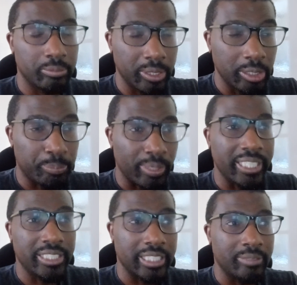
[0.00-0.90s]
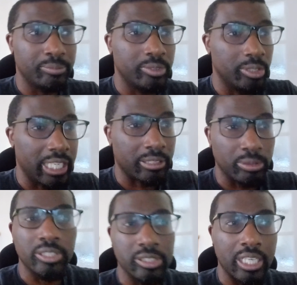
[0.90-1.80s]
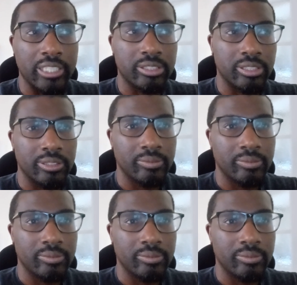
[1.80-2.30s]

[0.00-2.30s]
when you praise him, you get criticised.